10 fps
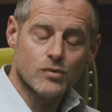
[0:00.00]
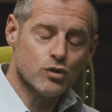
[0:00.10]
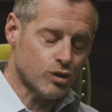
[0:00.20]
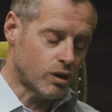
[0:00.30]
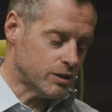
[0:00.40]

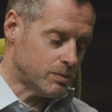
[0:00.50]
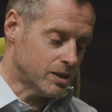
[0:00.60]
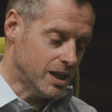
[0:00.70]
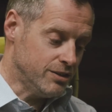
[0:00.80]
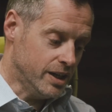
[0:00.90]
So I guess my
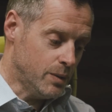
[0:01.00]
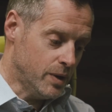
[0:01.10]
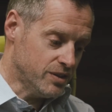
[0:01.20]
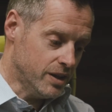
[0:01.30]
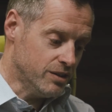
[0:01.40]
key
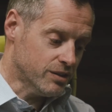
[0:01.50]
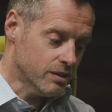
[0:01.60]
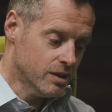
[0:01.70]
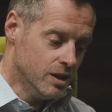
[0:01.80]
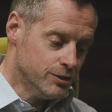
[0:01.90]
takeaways then is that
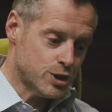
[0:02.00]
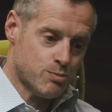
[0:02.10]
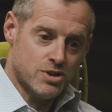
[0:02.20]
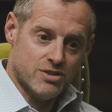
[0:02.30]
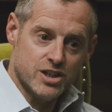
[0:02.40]
digital
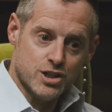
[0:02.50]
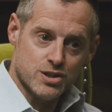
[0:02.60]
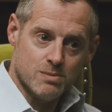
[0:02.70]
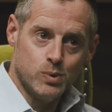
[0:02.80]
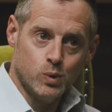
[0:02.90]
preservation is
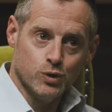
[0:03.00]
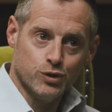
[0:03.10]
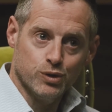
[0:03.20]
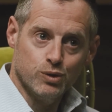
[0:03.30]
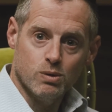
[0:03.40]
important
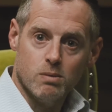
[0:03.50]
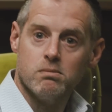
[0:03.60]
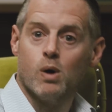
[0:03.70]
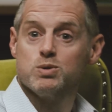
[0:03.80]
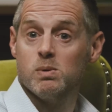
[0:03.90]
to
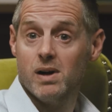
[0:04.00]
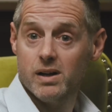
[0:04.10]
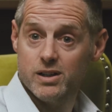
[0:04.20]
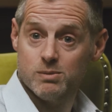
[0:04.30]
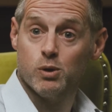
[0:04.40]
multiple
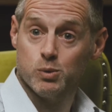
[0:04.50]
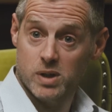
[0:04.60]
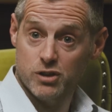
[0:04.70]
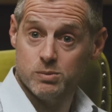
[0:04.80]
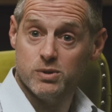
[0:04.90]
markets, multiple
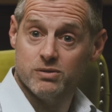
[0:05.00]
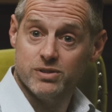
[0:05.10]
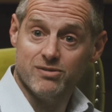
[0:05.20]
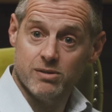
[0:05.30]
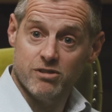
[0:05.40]
customers for
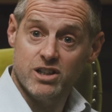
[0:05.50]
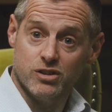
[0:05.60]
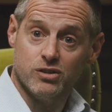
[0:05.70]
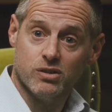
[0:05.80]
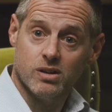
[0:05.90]
different reasons,